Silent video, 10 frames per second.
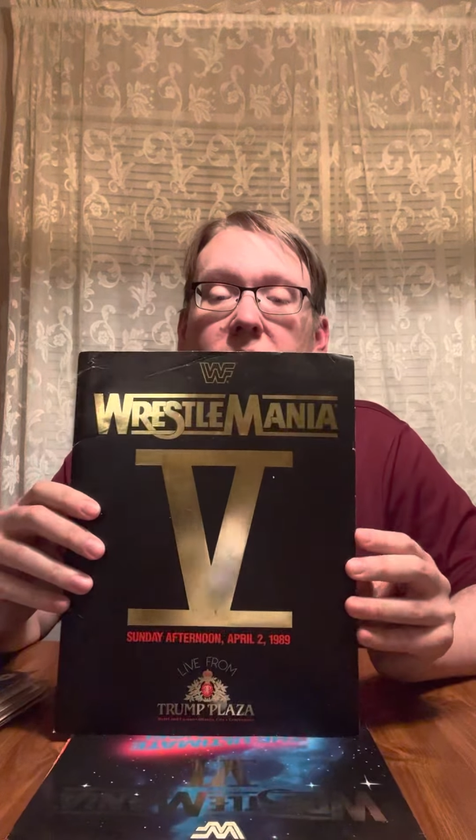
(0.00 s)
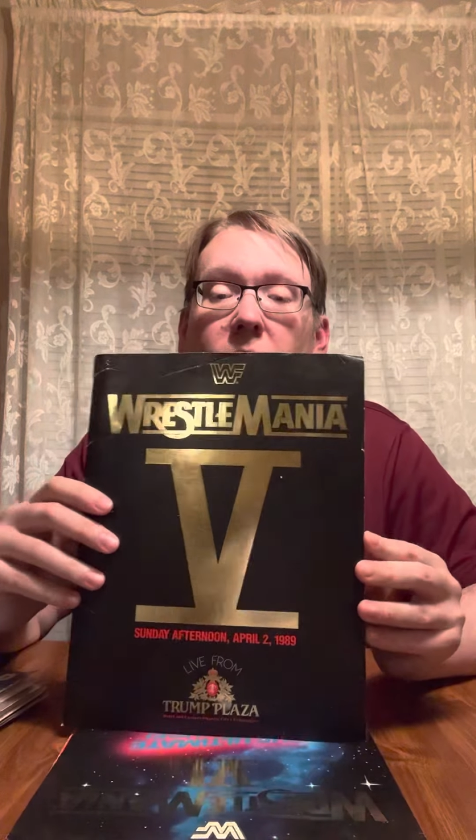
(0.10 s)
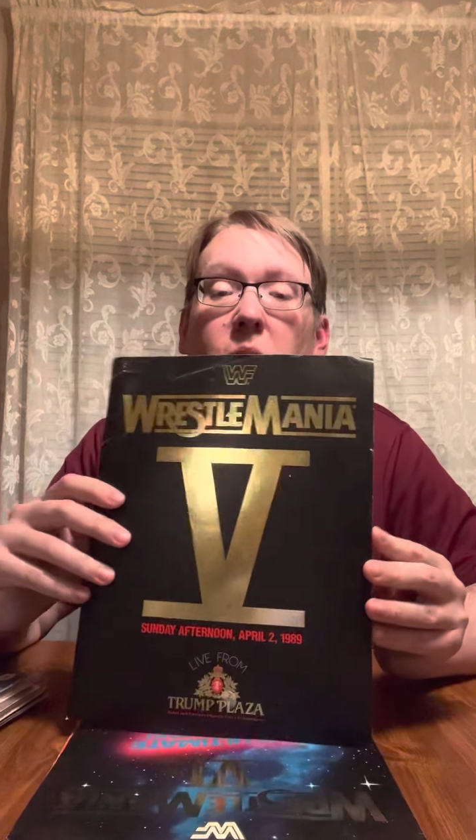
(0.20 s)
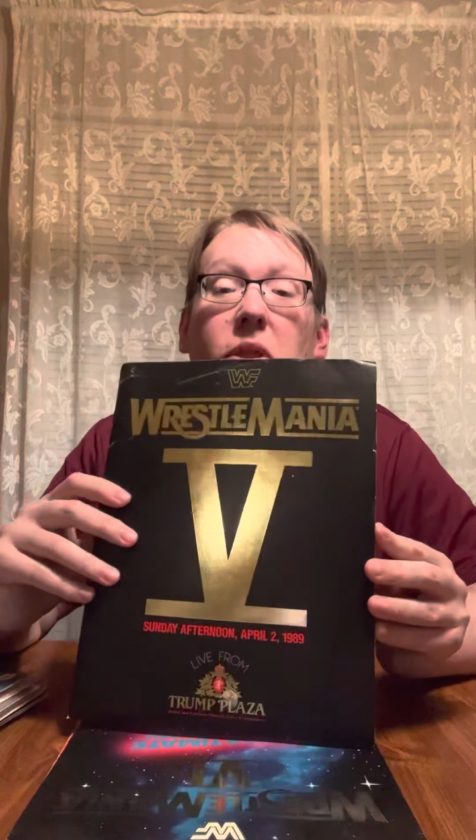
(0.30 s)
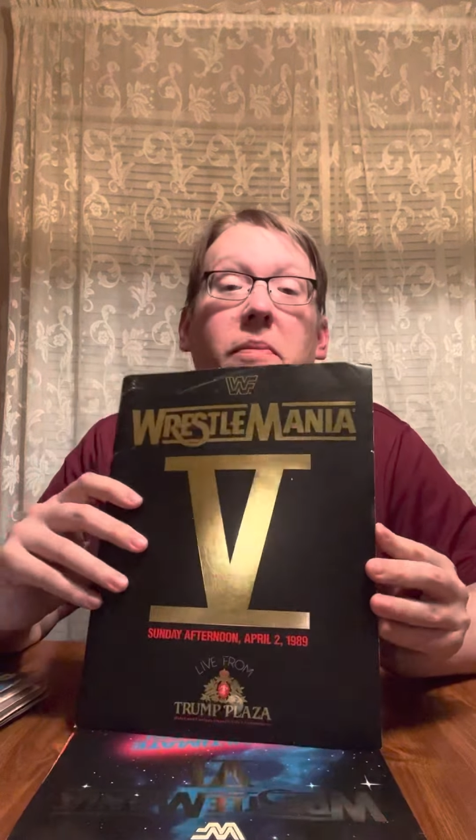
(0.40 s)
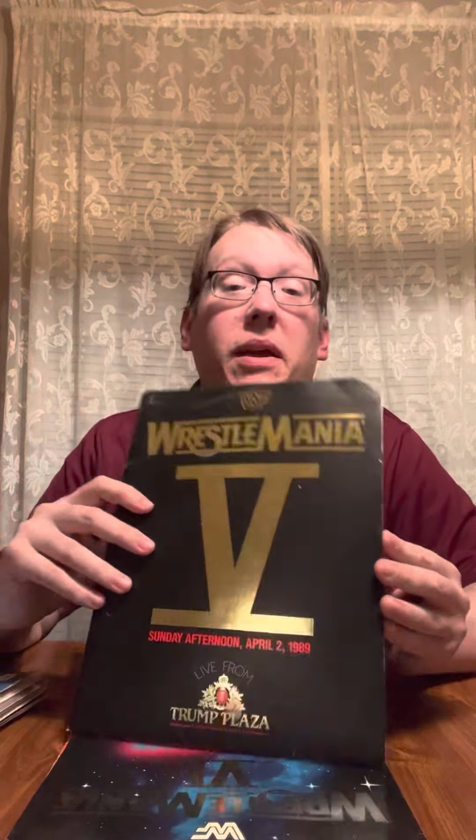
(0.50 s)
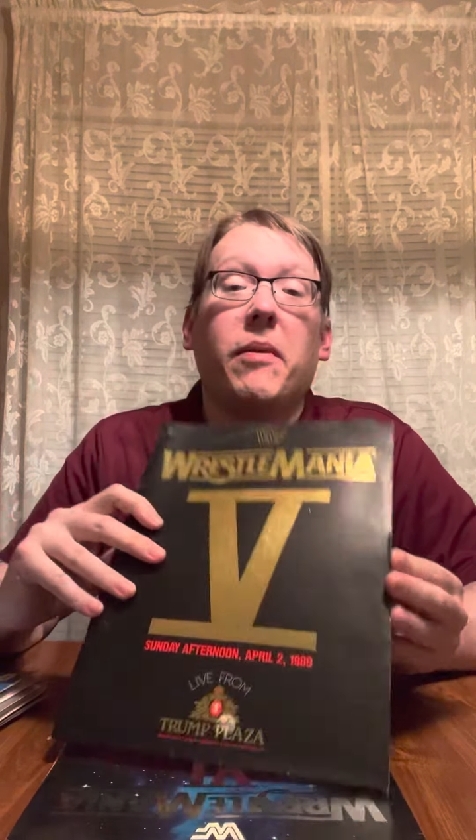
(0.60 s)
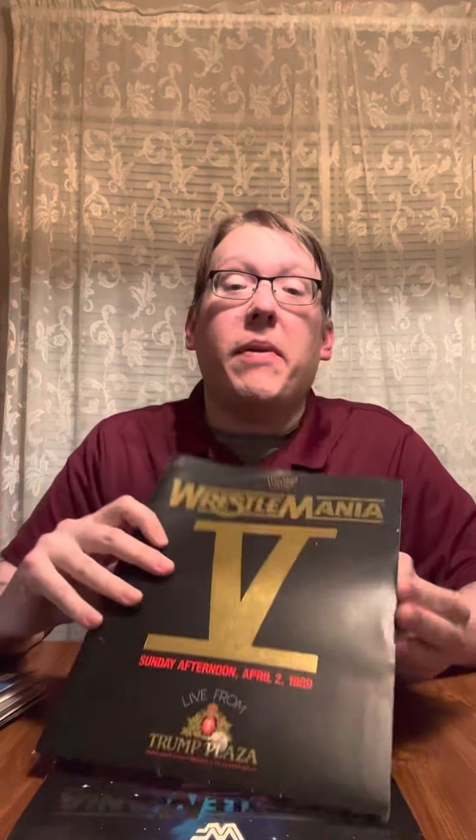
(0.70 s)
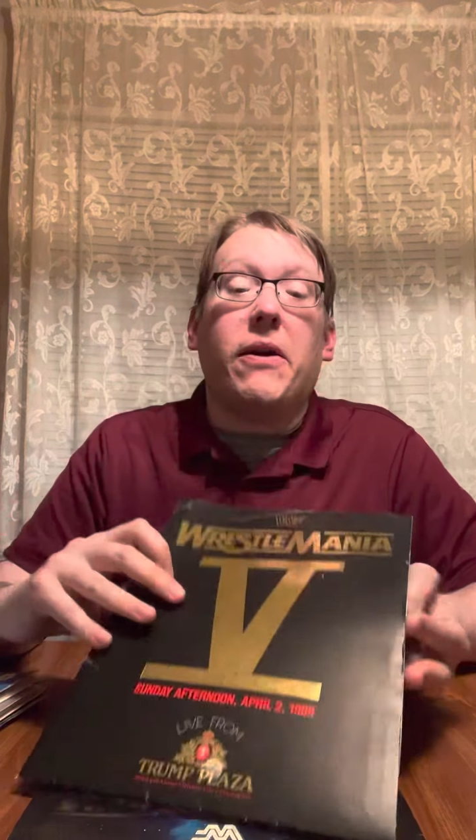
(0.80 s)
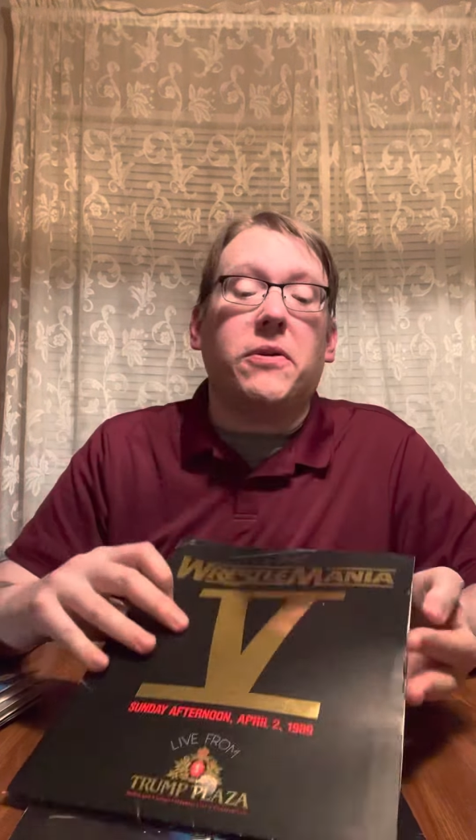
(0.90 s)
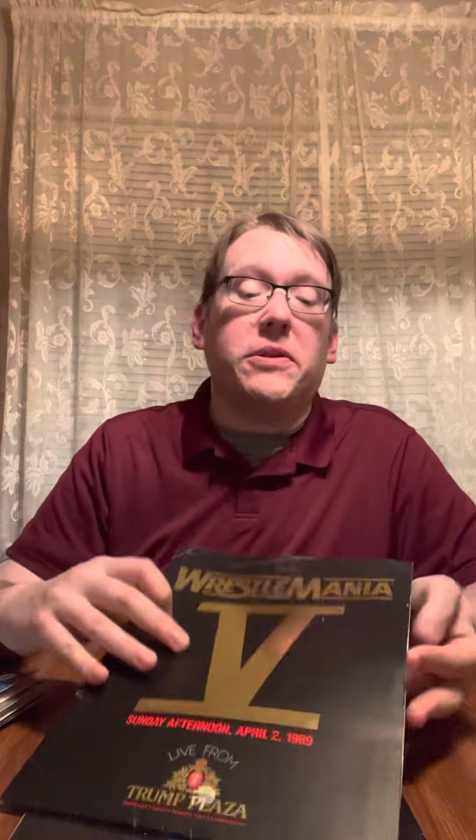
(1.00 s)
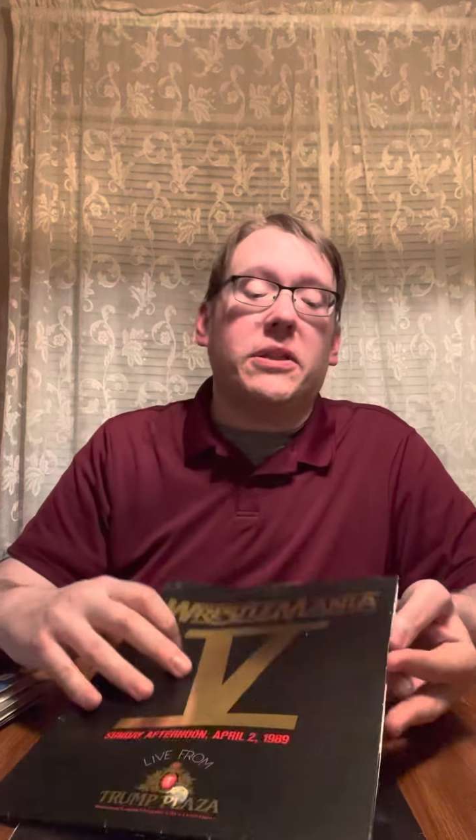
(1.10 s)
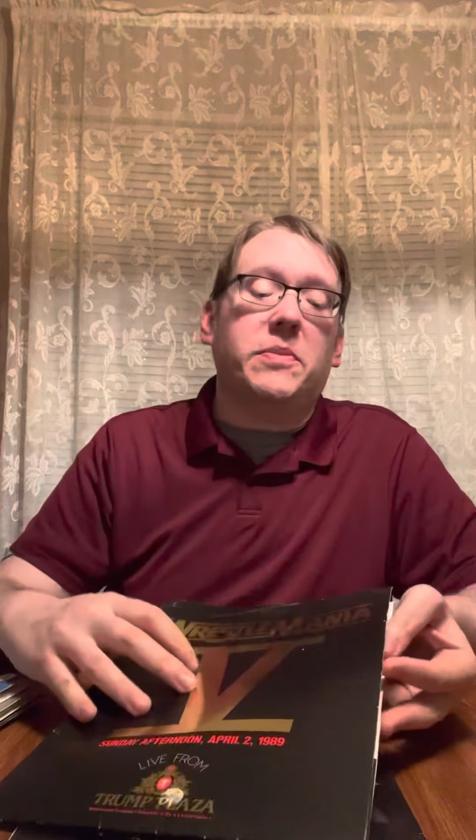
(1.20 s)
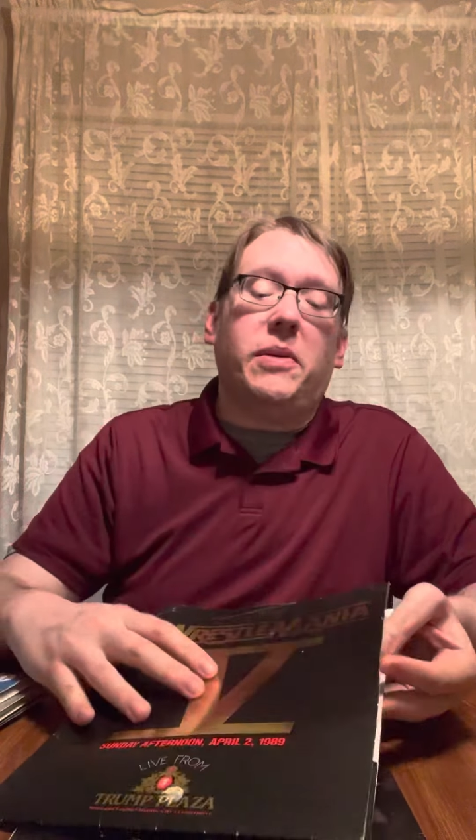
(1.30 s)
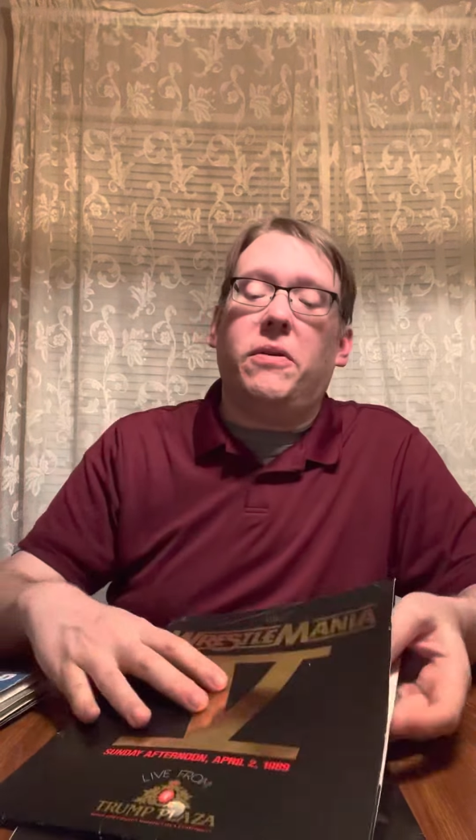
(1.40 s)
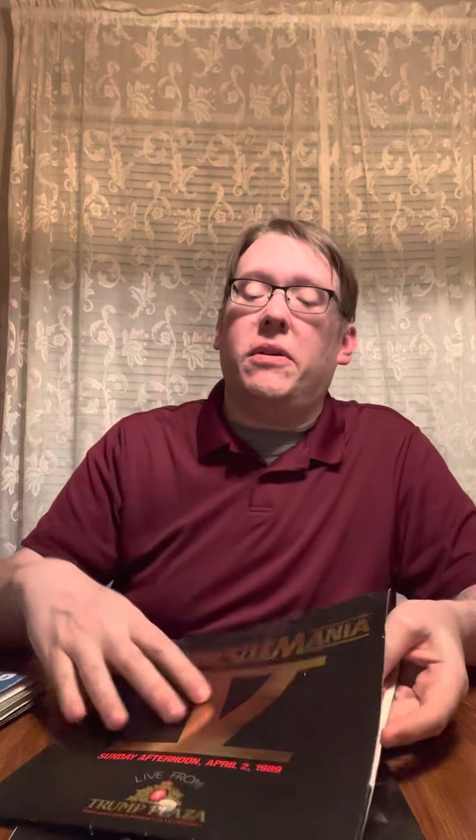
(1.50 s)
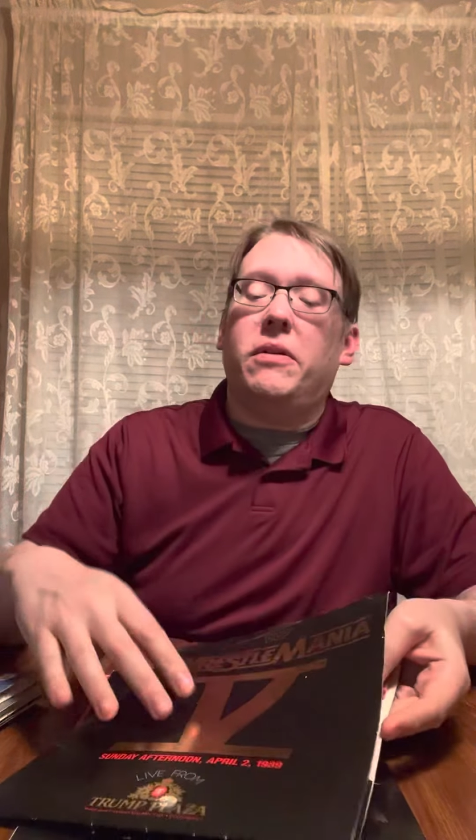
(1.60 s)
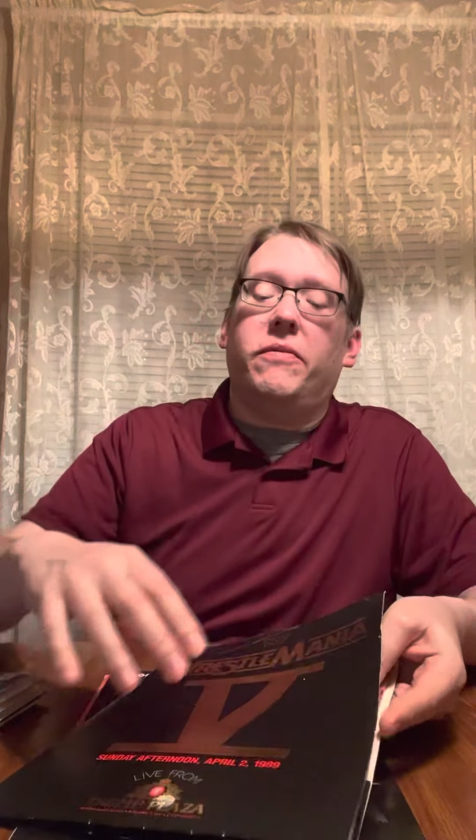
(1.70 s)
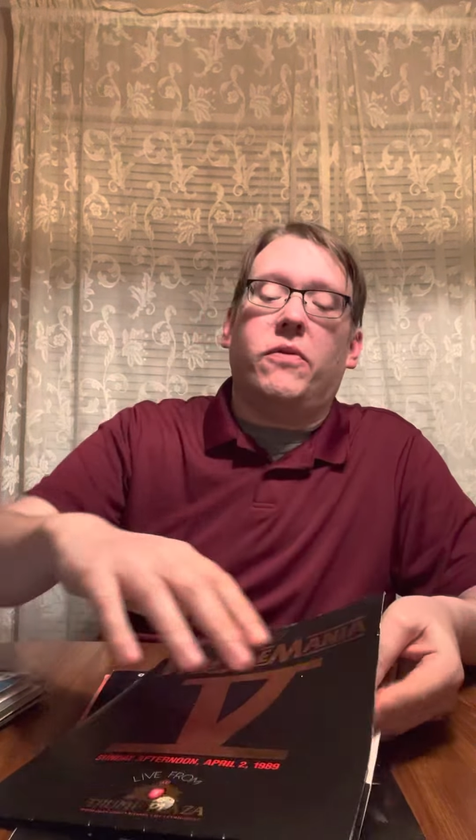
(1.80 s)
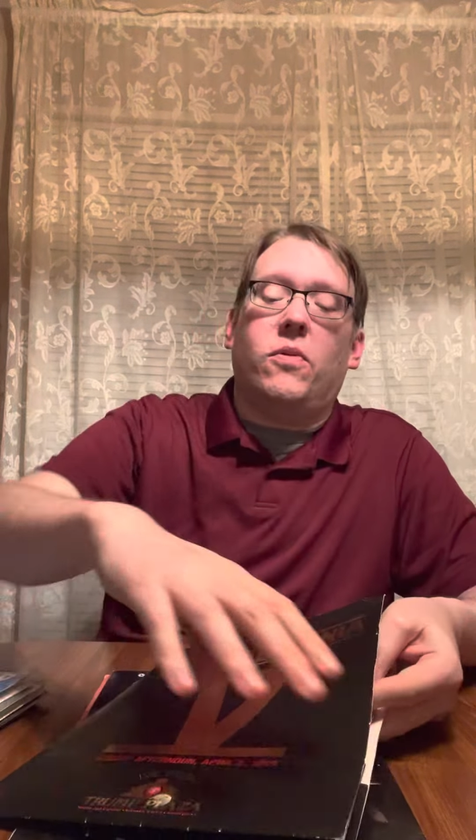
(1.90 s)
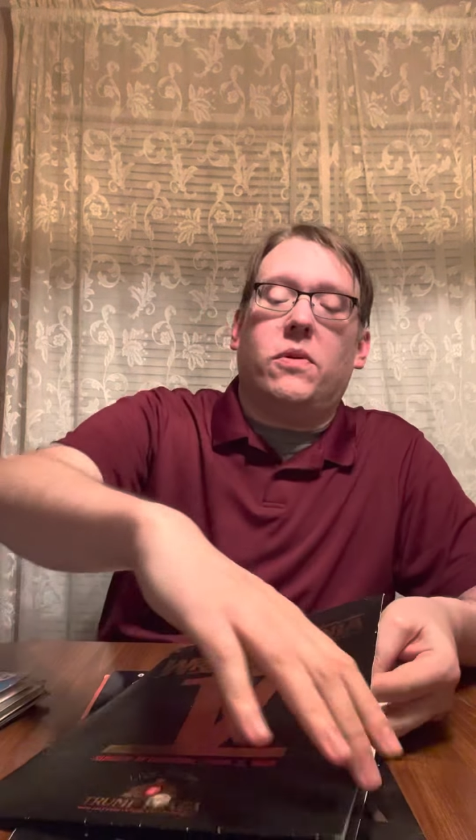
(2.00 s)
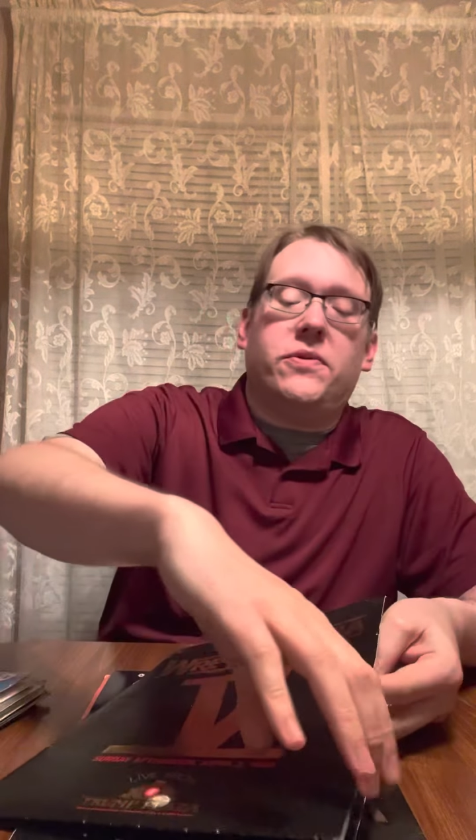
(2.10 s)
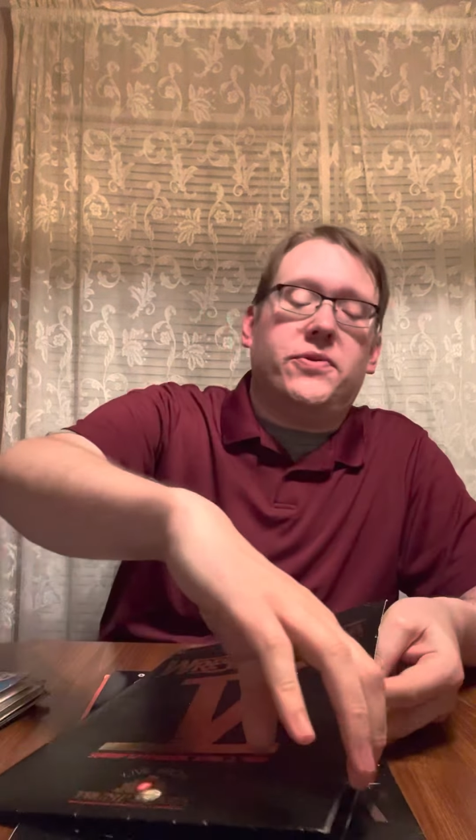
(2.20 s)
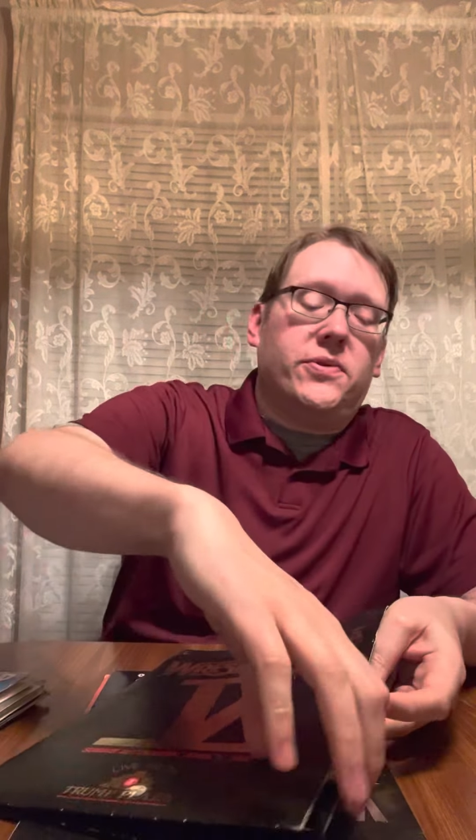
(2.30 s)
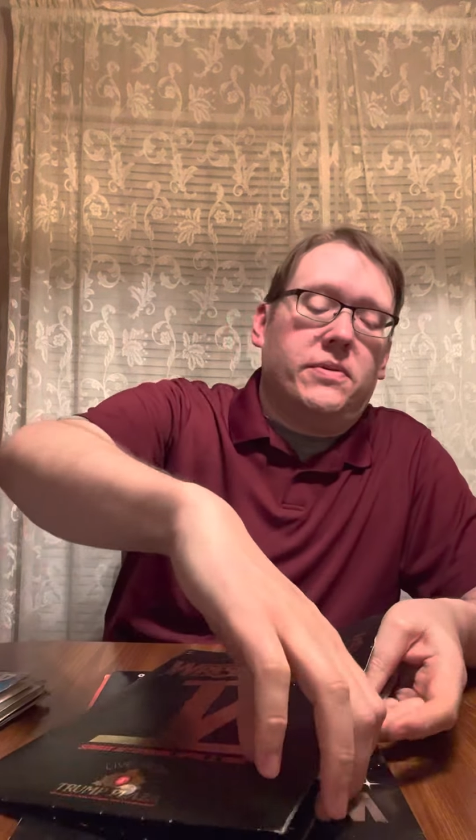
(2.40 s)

where the Mega Powers exploded, of course.